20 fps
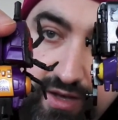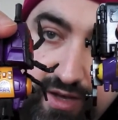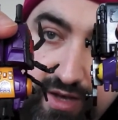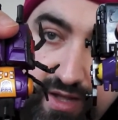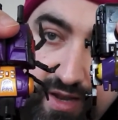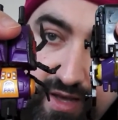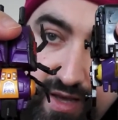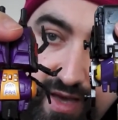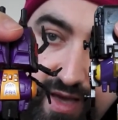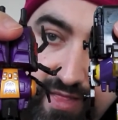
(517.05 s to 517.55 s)

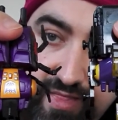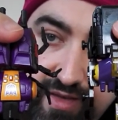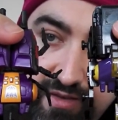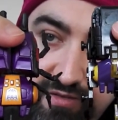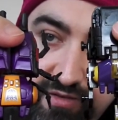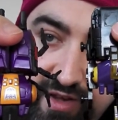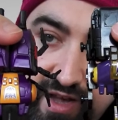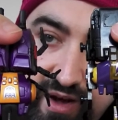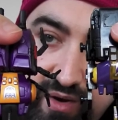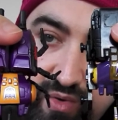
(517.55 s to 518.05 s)
And again, they
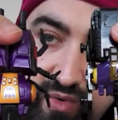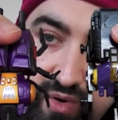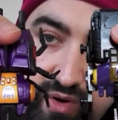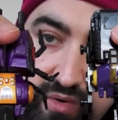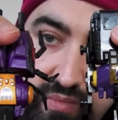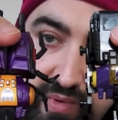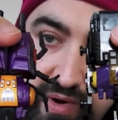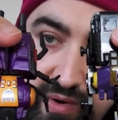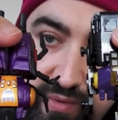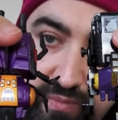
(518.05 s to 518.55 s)
scale
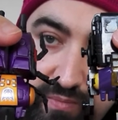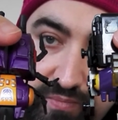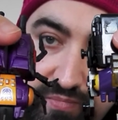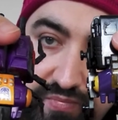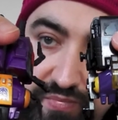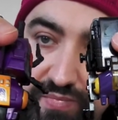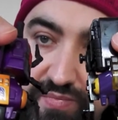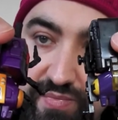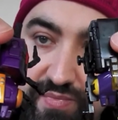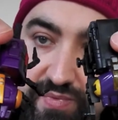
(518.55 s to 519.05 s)
quite well,
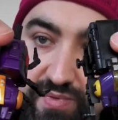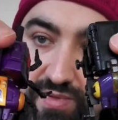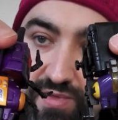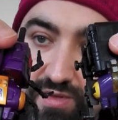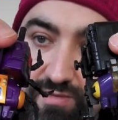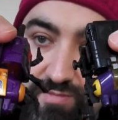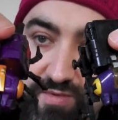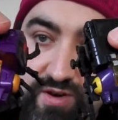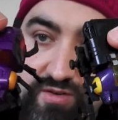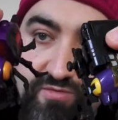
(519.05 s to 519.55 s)

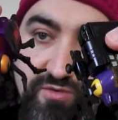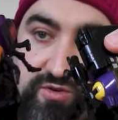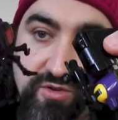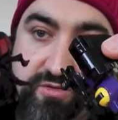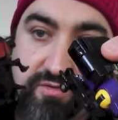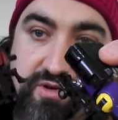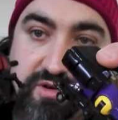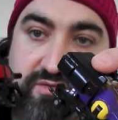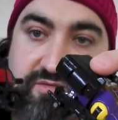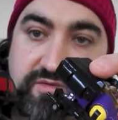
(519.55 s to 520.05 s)
and they've both got
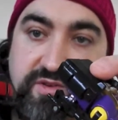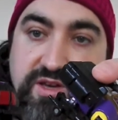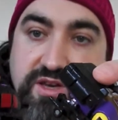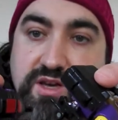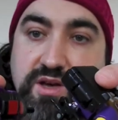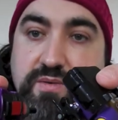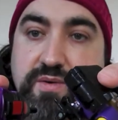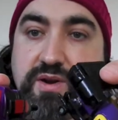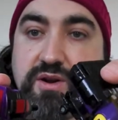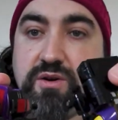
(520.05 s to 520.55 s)
their own thing
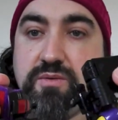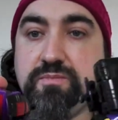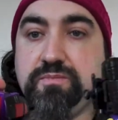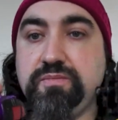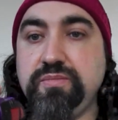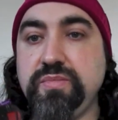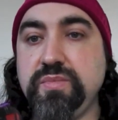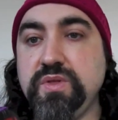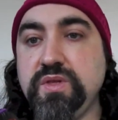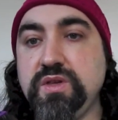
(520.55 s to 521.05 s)
going on.
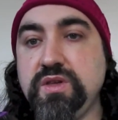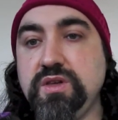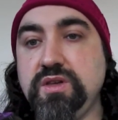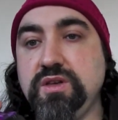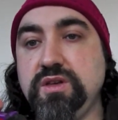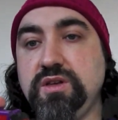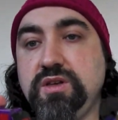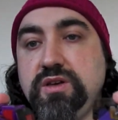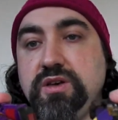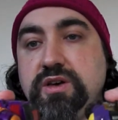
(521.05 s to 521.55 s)

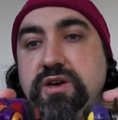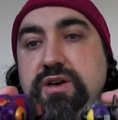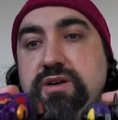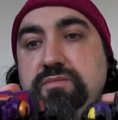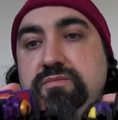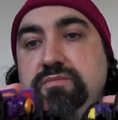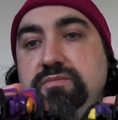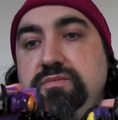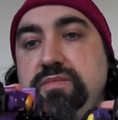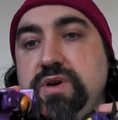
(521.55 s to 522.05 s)

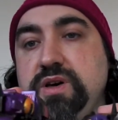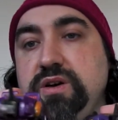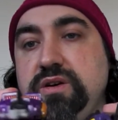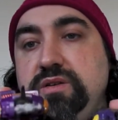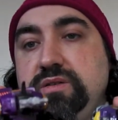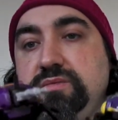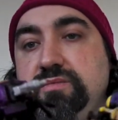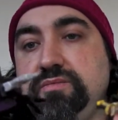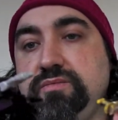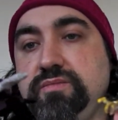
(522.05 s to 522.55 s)

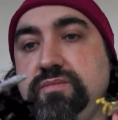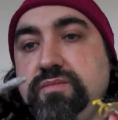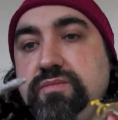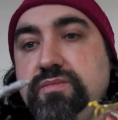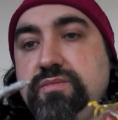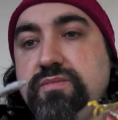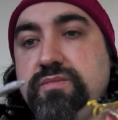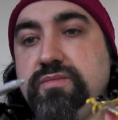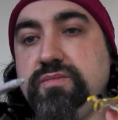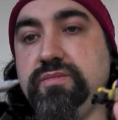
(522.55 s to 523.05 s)
But
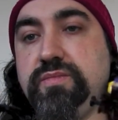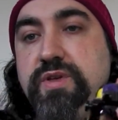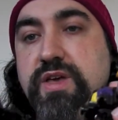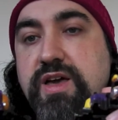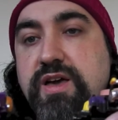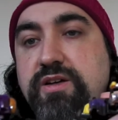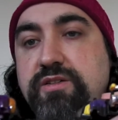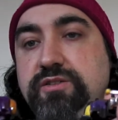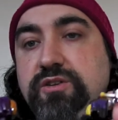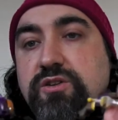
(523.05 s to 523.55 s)

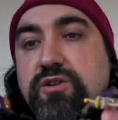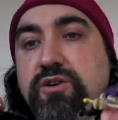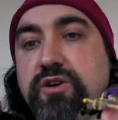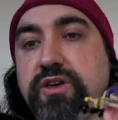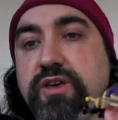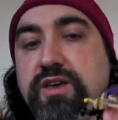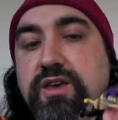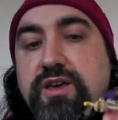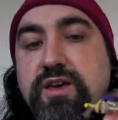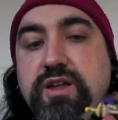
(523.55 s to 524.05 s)
yeah, I do
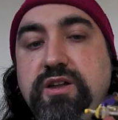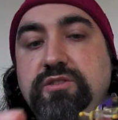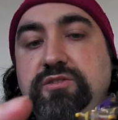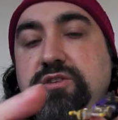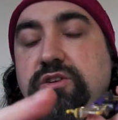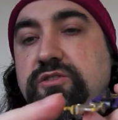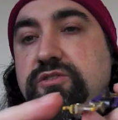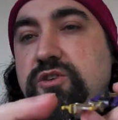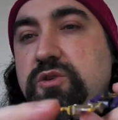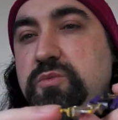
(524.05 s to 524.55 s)
like it, and
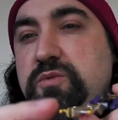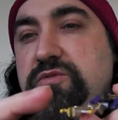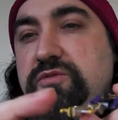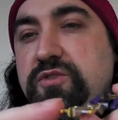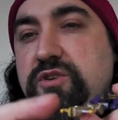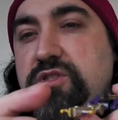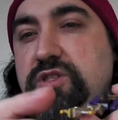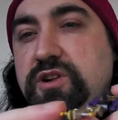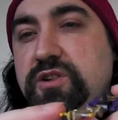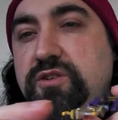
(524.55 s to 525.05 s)
I do
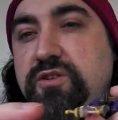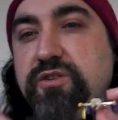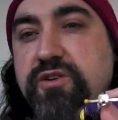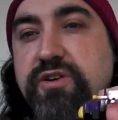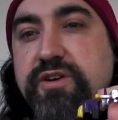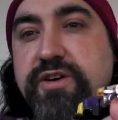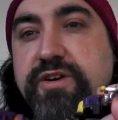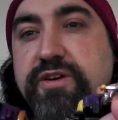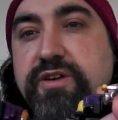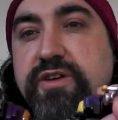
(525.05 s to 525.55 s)
prefer the
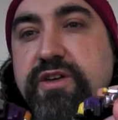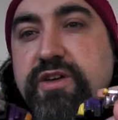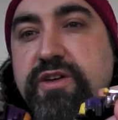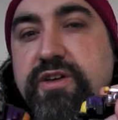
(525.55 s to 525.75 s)
longer